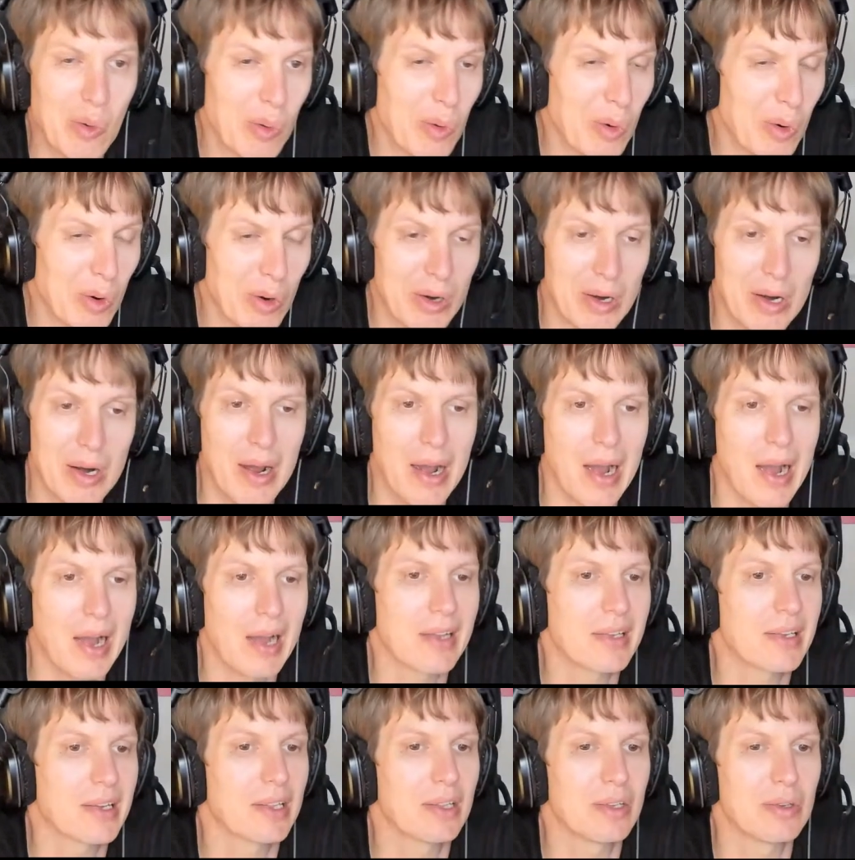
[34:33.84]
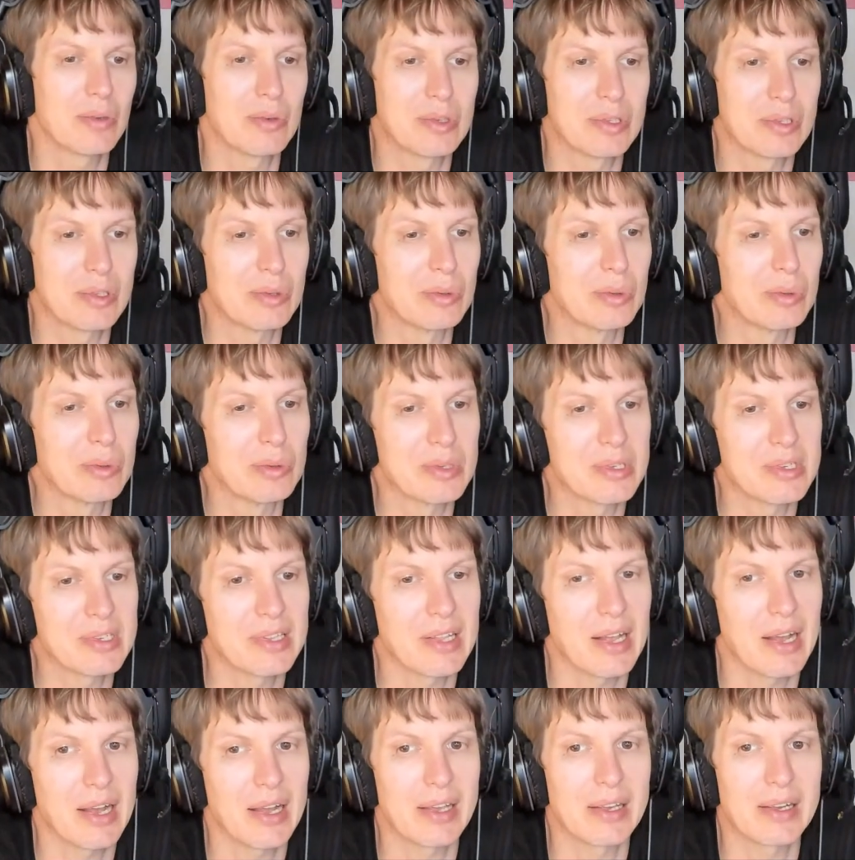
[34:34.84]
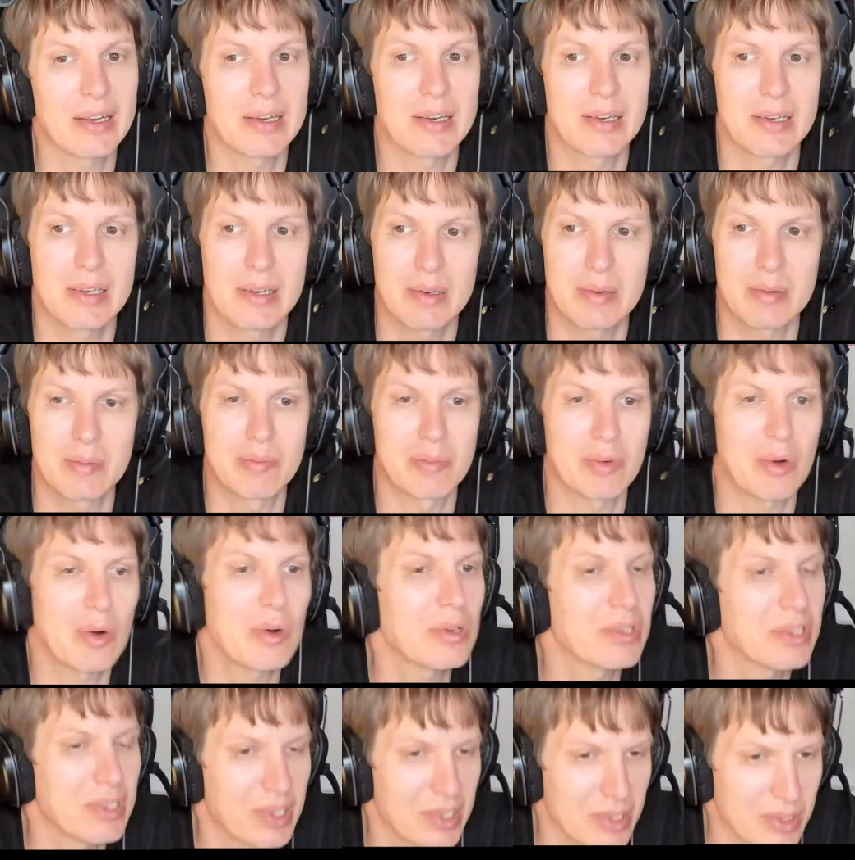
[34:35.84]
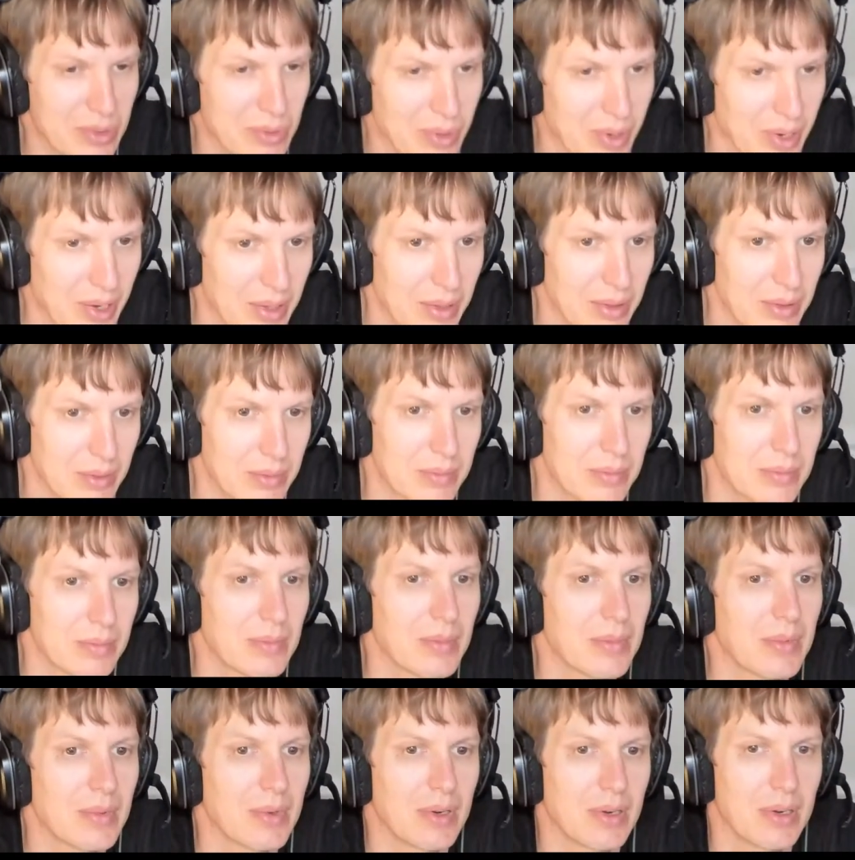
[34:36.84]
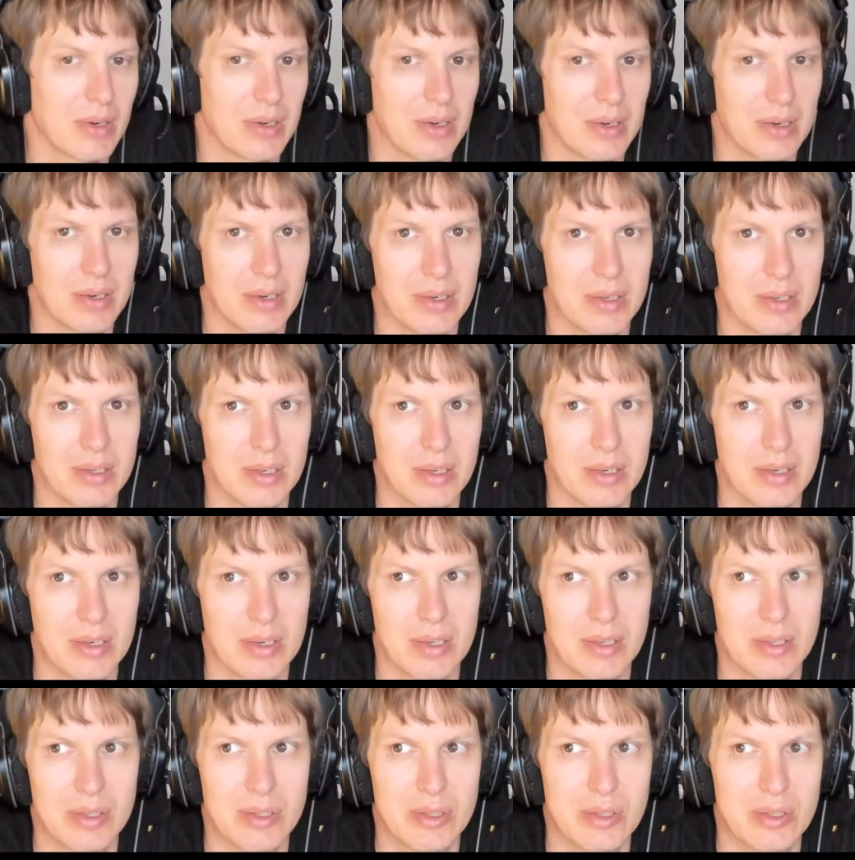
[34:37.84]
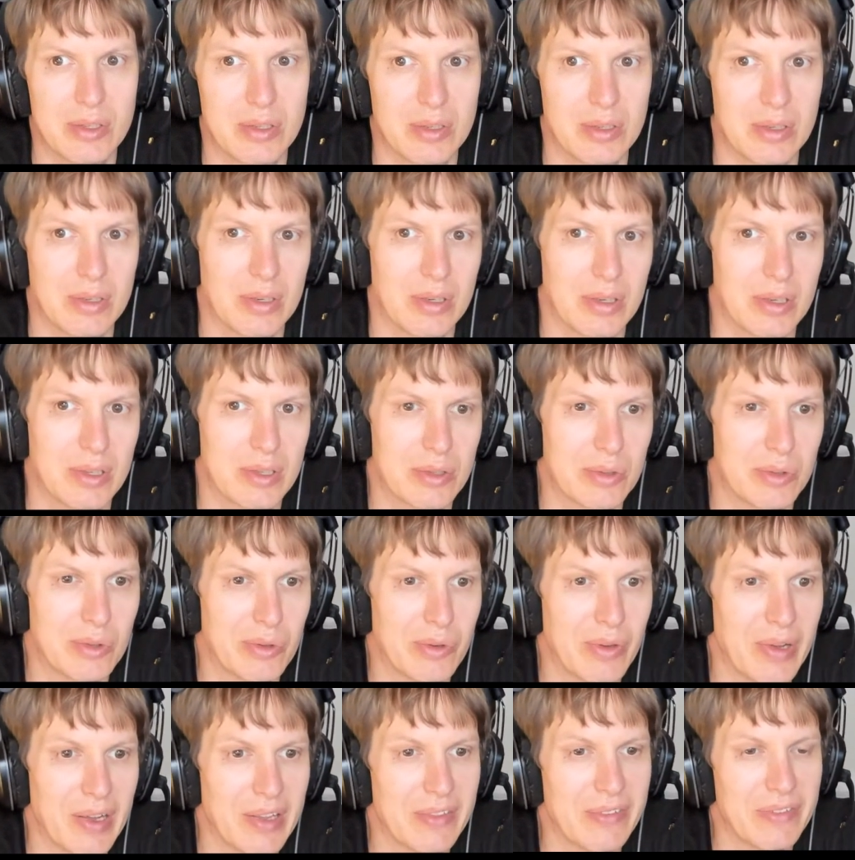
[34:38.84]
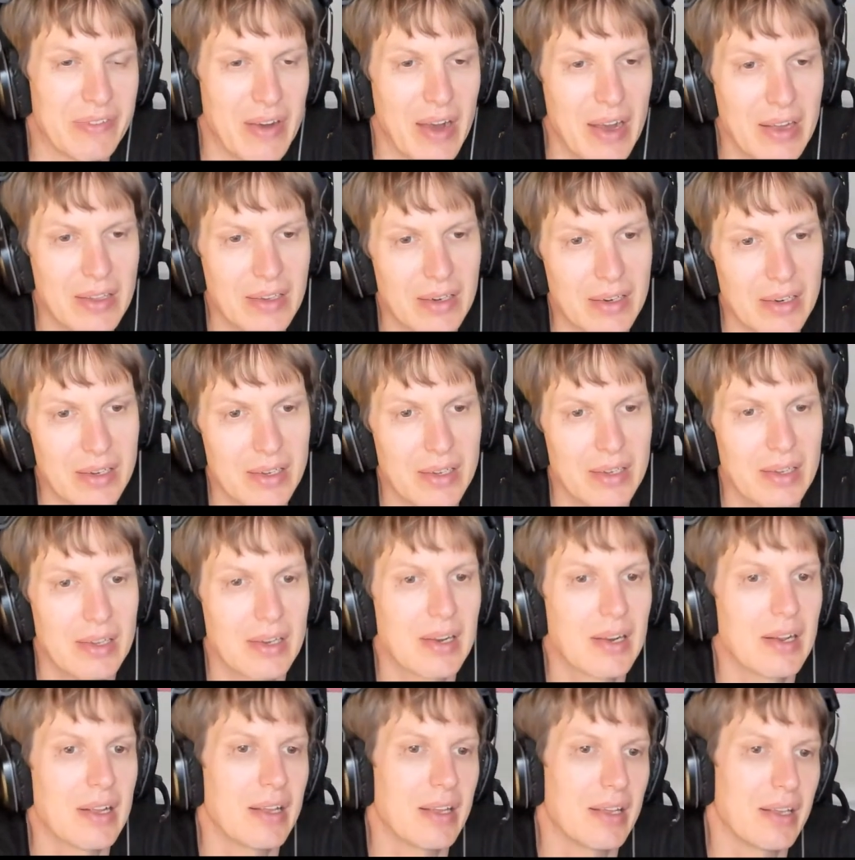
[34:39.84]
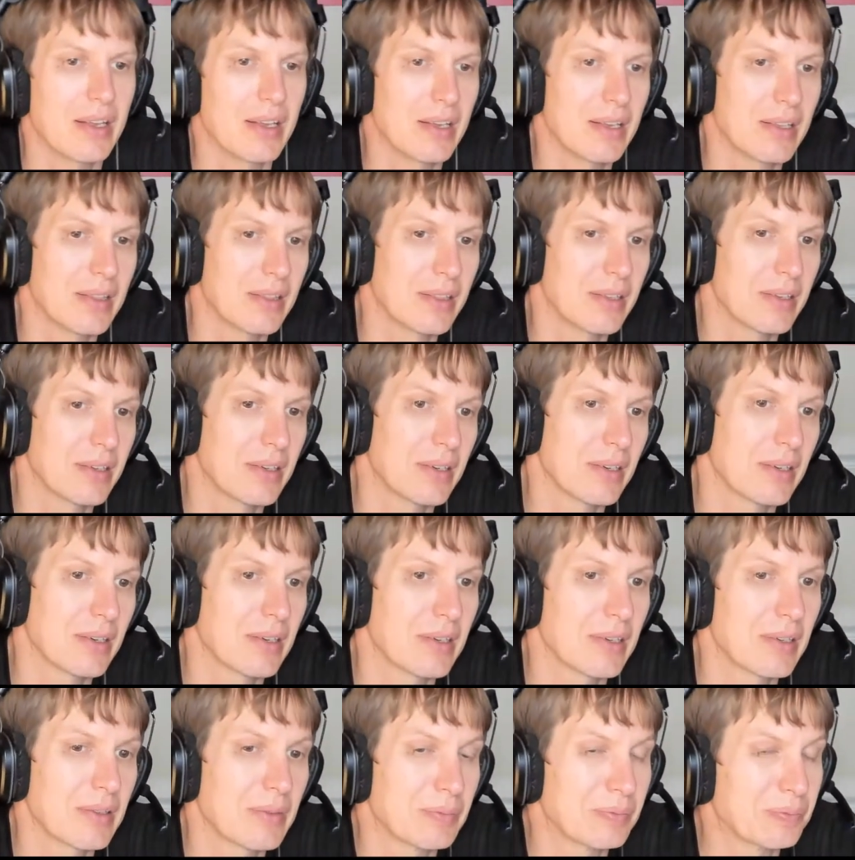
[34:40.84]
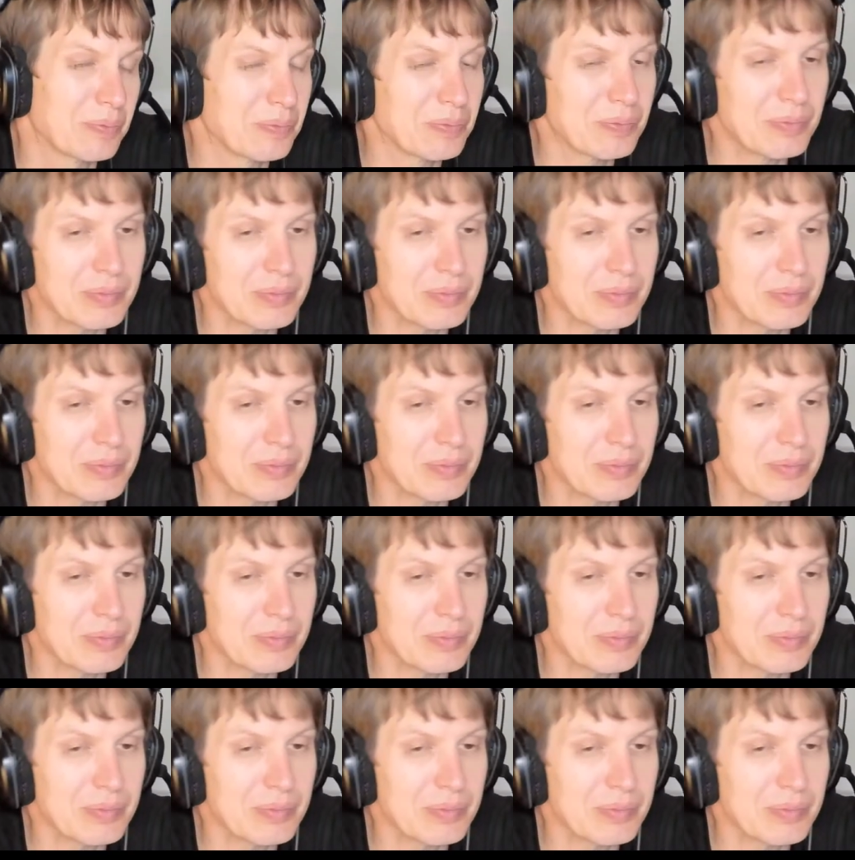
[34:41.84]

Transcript: Or I can use tools like uh, ProxySQL uh, to do that. Finally, in a